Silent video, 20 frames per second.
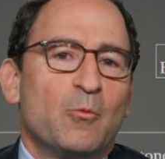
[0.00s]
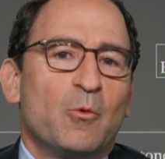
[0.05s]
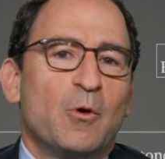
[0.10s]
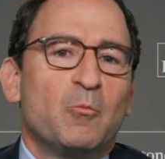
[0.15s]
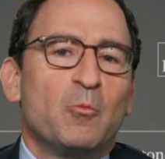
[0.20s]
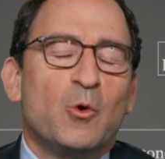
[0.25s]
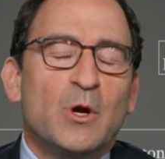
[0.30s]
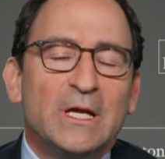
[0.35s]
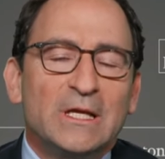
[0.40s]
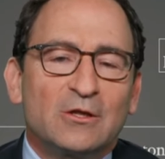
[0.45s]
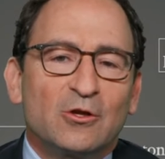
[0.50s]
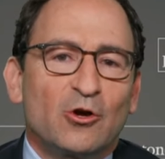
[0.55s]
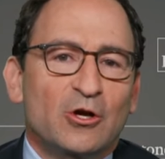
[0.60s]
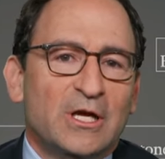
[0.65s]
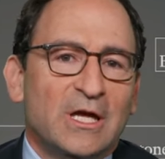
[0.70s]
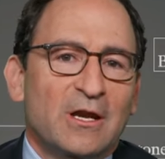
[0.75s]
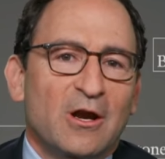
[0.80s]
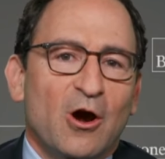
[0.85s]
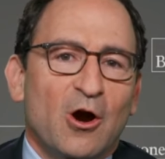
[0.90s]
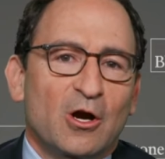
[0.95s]
When we
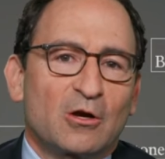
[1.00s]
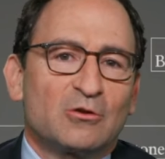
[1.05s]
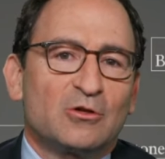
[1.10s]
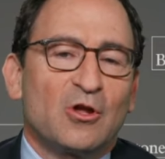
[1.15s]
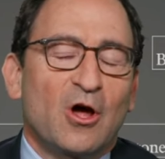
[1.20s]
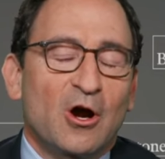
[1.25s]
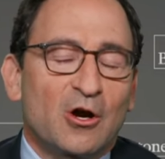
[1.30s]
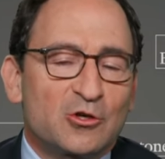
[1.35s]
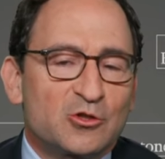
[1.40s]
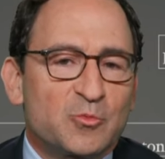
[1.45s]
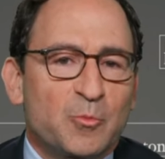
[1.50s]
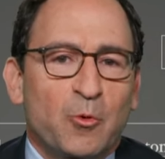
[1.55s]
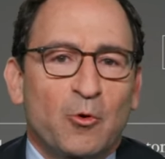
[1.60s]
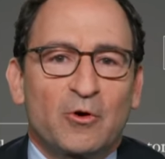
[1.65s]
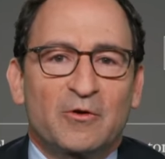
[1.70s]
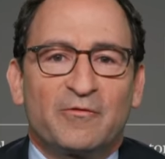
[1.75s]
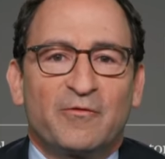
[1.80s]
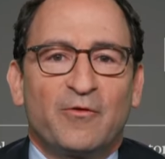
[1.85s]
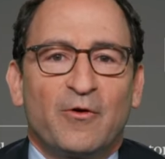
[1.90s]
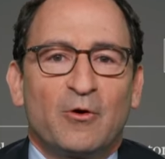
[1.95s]
look at our large
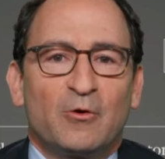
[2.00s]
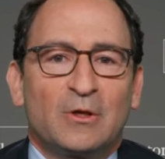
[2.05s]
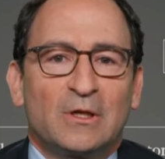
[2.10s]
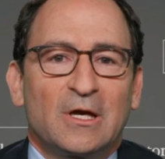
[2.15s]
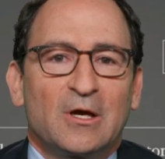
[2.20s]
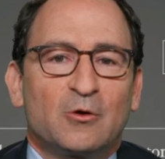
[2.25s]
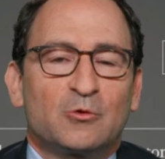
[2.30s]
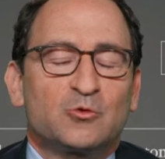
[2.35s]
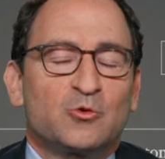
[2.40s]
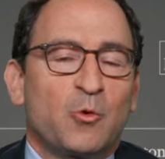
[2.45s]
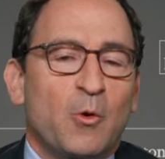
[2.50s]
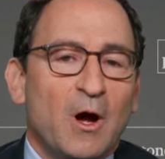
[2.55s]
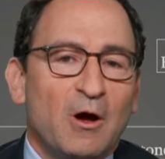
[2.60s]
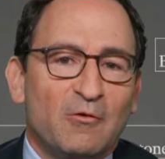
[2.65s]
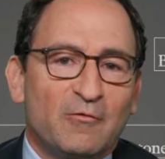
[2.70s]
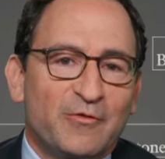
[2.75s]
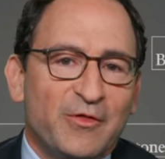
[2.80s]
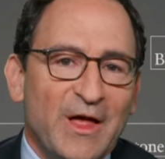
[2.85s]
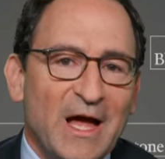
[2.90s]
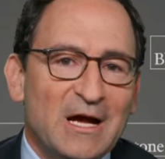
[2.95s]
portfolio,
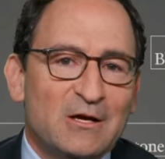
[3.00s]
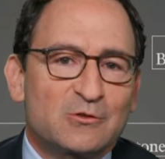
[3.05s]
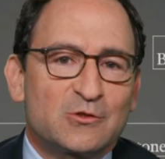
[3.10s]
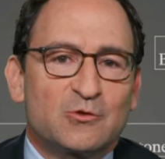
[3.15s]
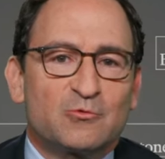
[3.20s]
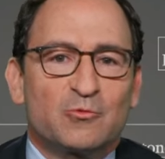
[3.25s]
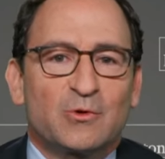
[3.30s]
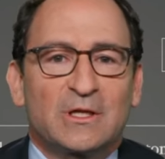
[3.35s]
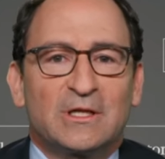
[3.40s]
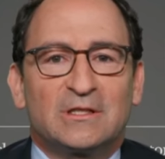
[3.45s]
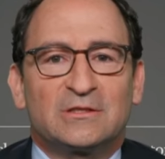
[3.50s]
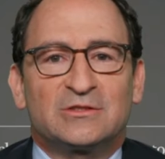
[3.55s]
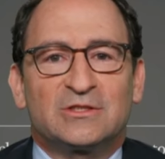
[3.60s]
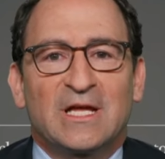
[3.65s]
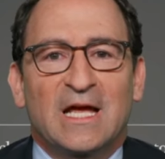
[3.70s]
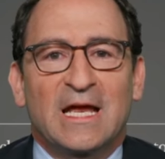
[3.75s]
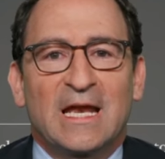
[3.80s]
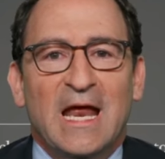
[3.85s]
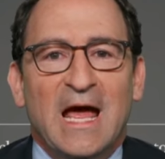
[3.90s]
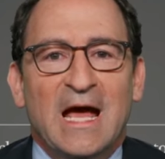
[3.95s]
12,000 real
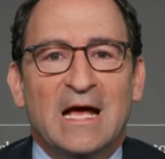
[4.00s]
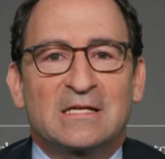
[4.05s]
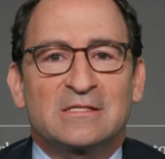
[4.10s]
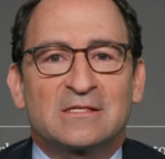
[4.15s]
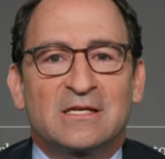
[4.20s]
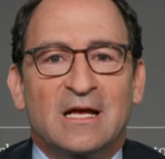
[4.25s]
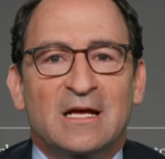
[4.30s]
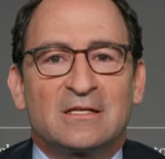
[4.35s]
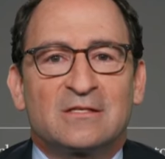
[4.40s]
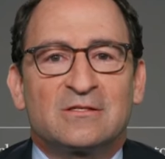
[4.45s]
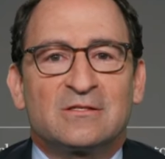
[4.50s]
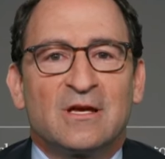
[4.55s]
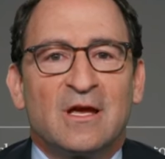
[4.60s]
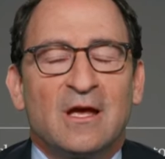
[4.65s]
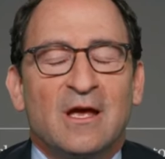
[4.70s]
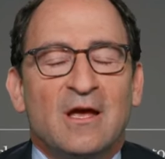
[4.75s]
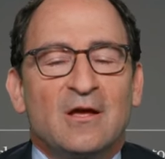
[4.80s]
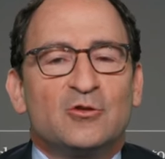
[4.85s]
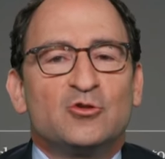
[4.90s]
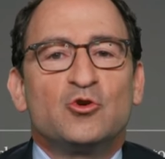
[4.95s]
estate assets,
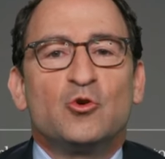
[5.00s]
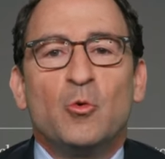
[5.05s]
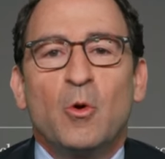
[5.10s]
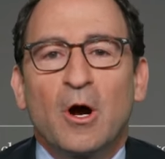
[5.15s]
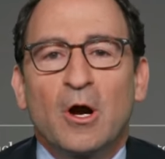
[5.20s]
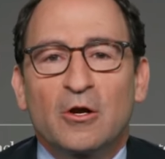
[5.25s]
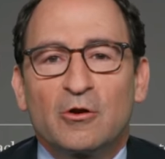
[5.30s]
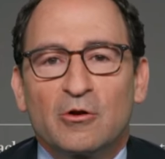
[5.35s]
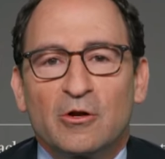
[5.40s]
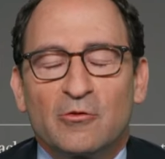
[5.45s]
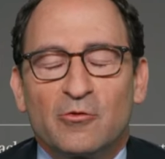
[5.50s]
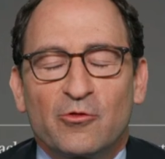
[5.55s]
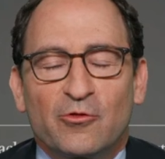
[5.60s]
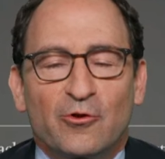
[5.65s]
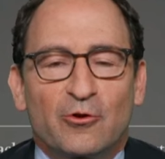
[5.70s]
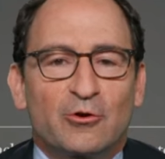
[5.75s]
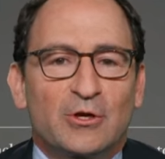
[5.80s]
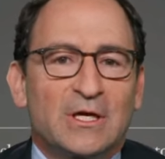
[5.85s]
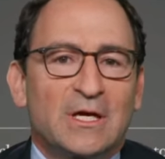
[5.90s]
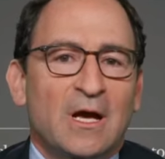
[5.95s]

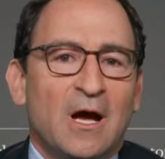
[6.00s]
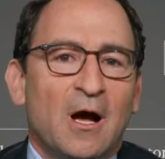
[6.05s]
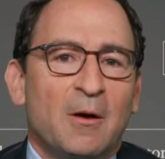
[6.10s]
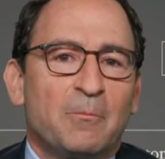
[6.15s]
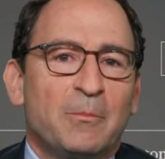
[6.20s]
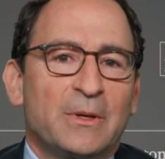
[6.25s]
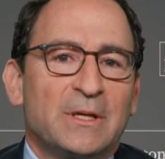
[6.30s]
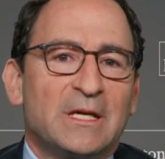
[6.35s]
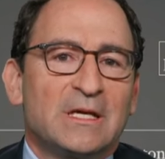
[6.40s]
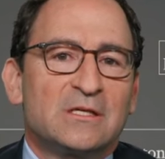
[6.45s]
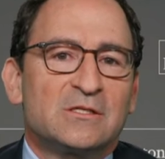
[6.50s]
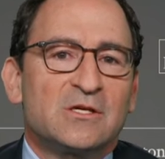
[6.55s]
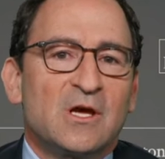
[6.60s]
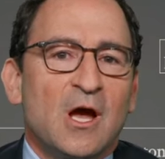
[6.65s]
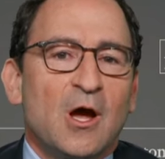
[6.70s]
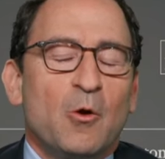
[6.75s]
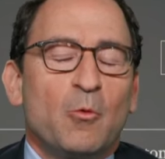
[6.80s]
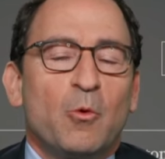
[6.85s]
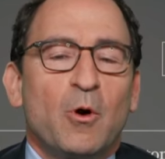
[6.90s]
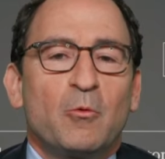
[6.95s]
230 companies,
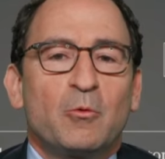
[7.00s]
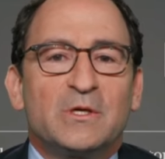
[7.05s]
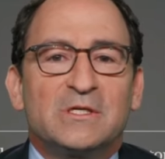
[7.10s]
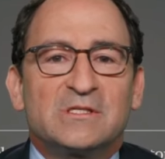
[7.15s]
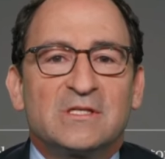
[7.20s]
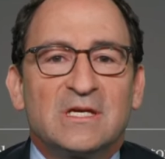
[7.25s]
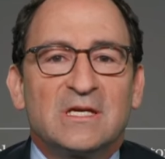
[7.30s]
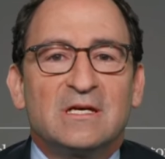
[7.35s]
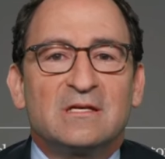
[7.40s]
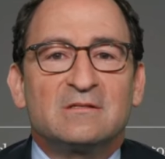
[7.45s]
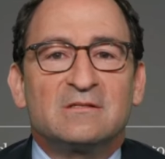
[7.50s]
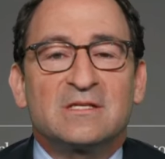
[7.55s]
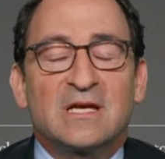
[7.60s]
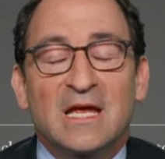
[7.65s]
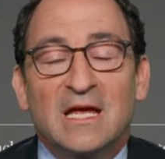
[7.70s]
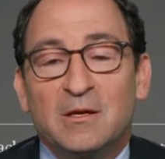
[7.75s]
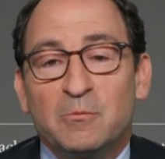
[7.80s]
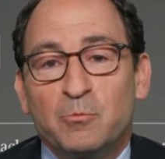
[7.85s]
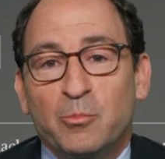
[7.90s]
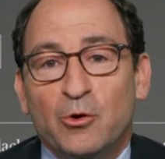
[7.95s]
what we see is
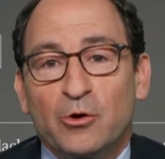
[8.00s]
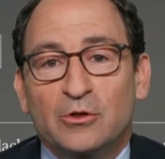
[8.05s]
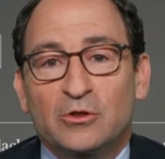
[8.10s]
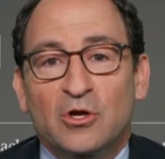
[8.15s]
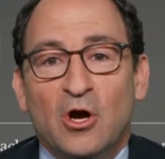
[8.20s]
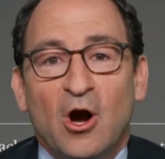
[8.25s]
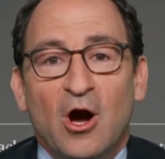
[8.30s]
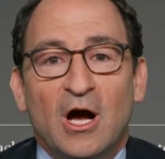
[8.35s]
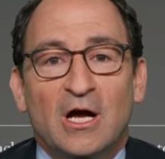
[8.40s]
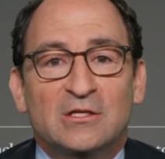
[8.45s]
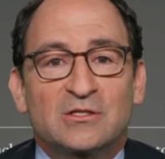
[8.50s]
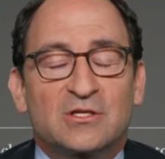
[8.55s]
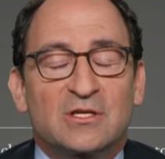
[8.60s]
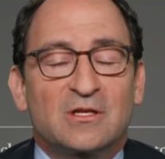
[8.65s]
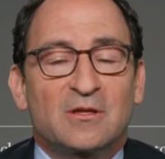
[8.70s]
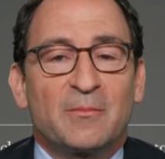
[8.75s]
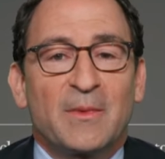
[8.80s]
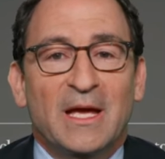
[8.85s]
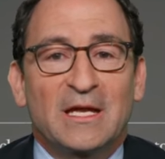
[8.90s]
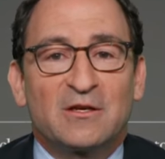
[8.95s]
input costs
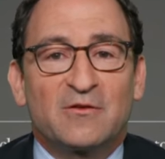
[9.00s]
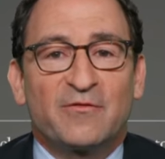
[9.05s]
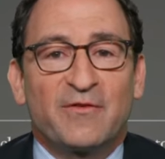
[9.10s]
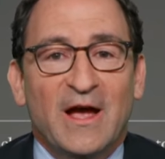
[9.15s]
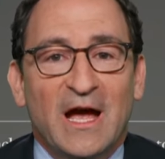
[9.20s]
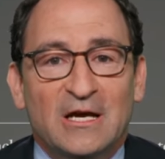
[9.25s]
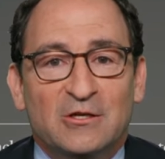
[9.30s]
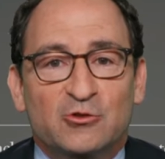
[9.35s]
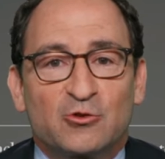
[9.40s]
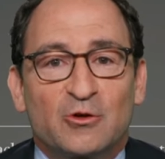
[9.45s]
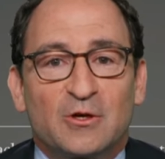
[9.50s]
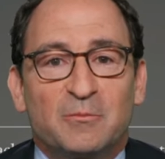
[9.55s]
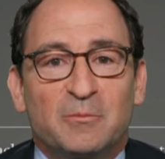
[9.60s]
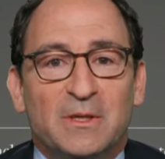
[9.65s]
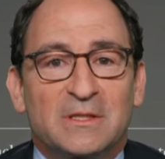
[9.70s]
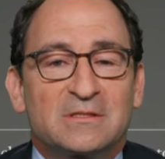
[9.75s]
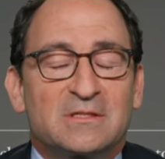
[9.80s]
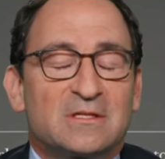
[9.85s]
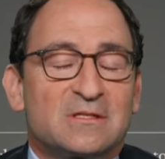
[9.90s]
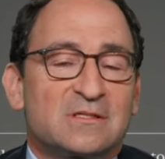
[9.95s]
at the manufacturing
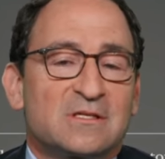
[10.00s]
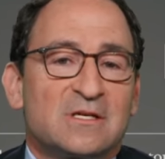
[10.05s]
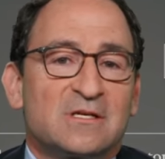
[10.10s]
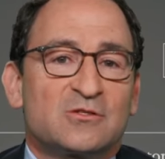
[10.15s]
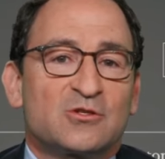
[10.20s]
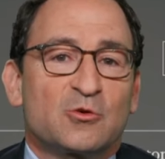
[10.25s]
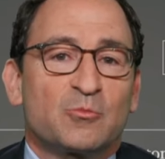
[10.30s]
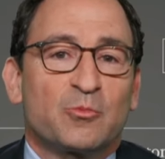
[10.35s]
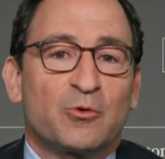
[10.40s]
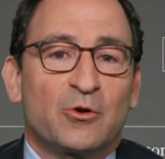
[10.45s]
businesses